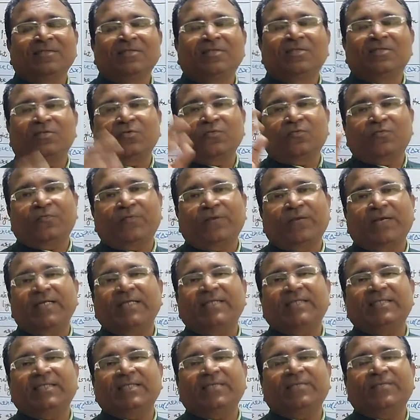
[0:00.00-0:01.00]
So
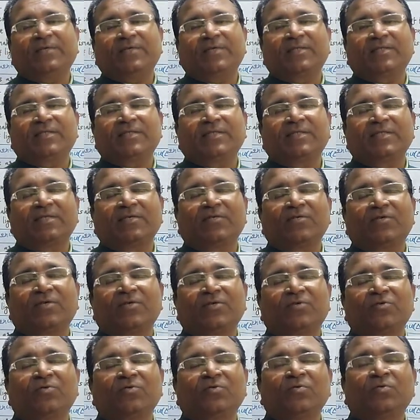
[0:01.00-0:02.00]
phase difference is equal
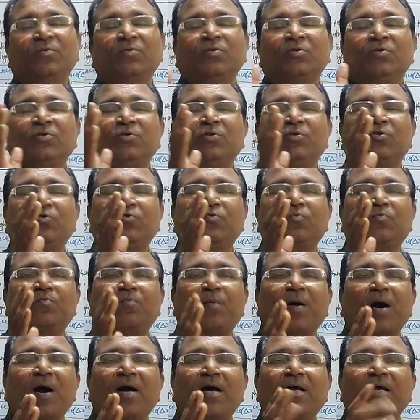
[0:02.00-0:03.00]
to 2
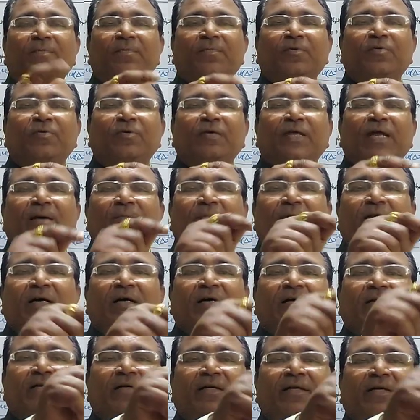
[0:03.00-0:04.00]
pi upon
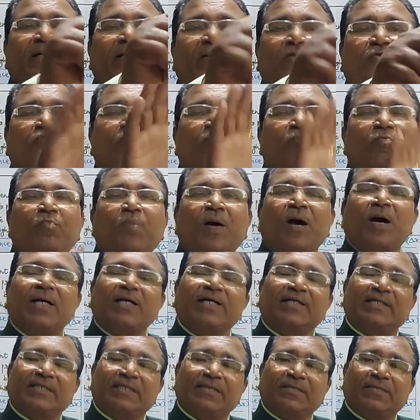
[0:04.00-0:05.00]
lambda into
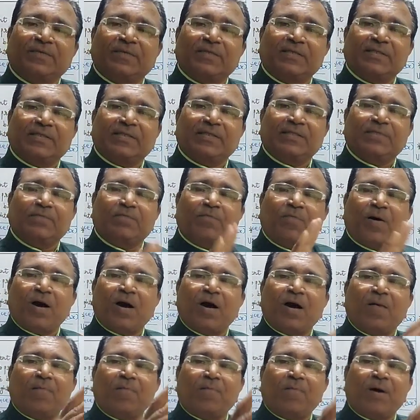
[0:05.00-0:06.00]
path difference.
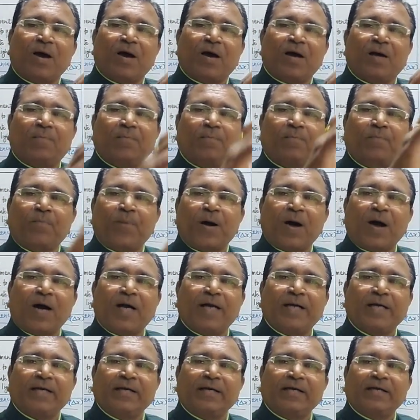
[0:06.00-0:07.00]

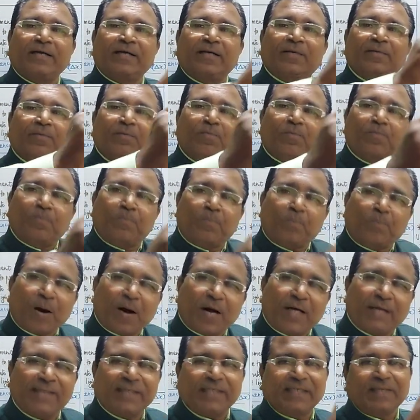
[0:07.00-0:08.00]
Pi,
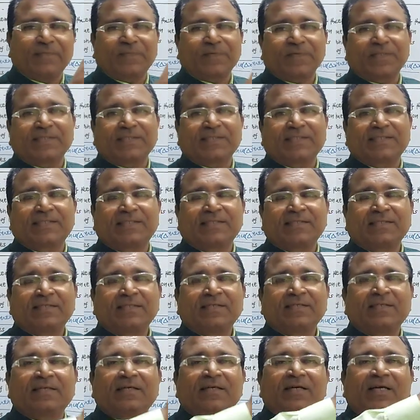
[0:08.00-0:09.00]
path difference.
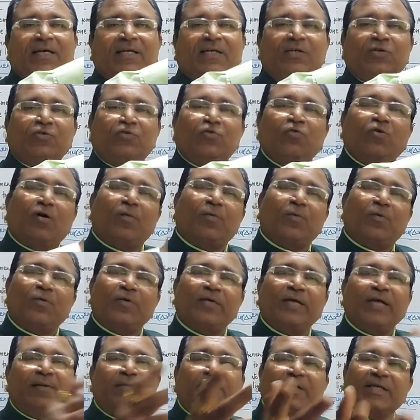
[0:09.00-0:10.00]
And 2
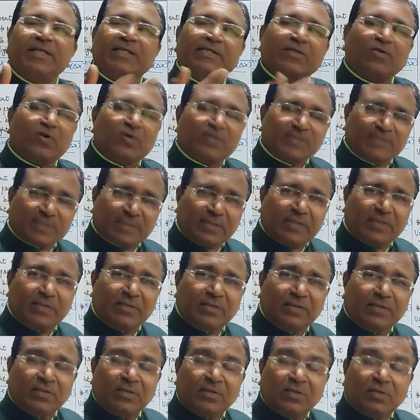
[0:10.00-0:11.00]
upon lambda is constant.
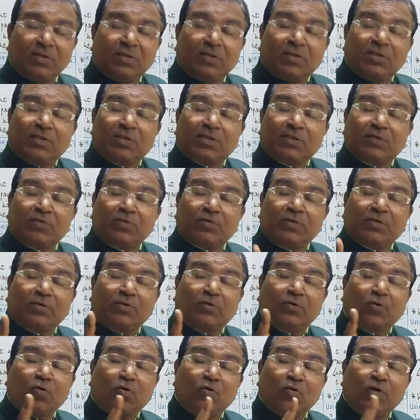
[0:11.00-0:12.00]
So
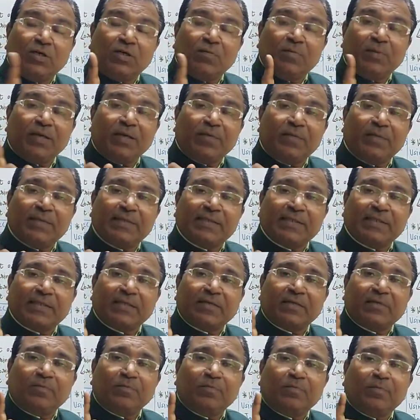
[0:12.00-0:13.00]
don't make
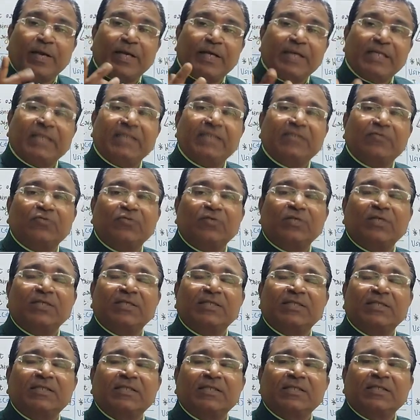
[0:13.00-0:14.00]
mistake. Many
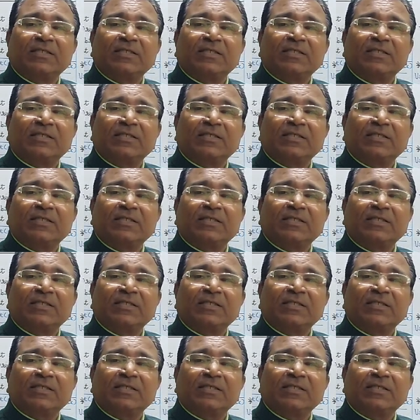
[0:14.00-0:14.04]
students